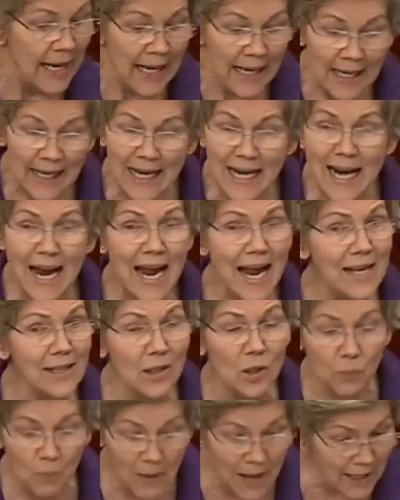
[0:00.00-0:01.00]
He
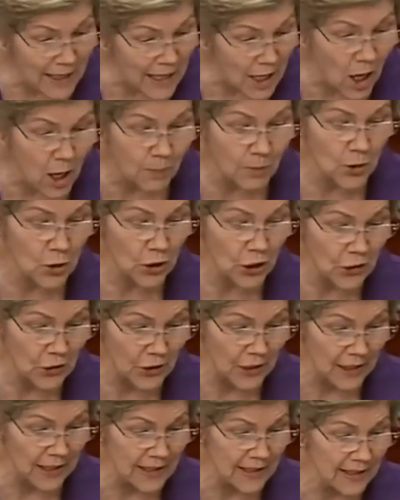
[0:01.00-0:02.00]
has many
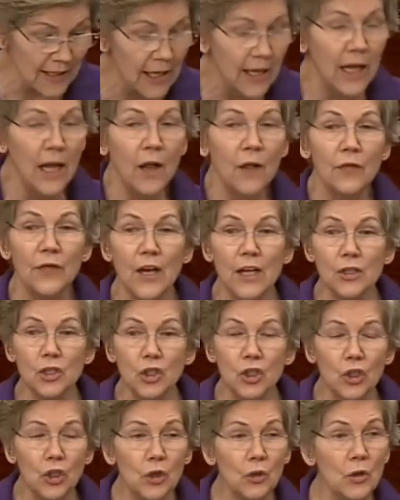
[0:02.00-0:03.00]
opportunities
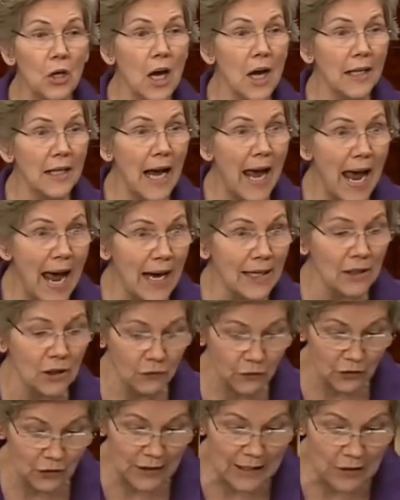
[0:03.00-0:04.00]
that do not
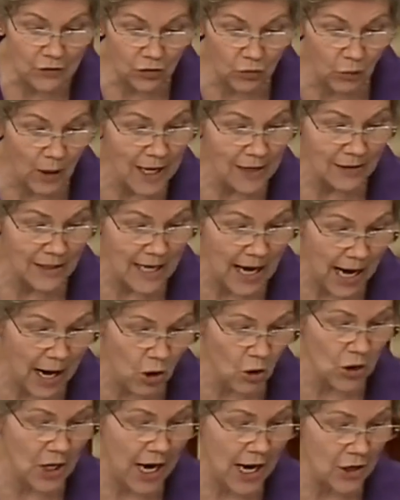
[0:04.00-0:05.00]
actively threaten
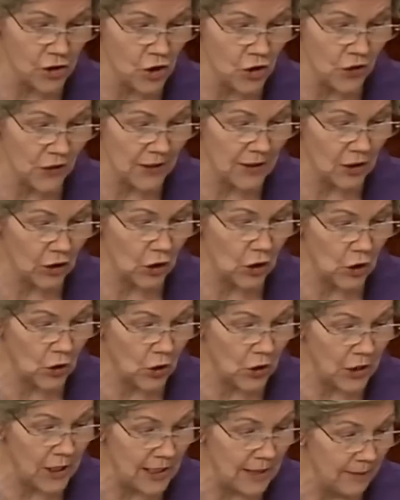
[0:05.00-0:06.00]
our national
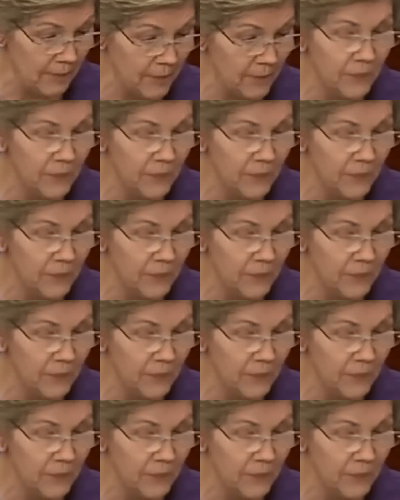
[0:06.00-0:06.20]
security.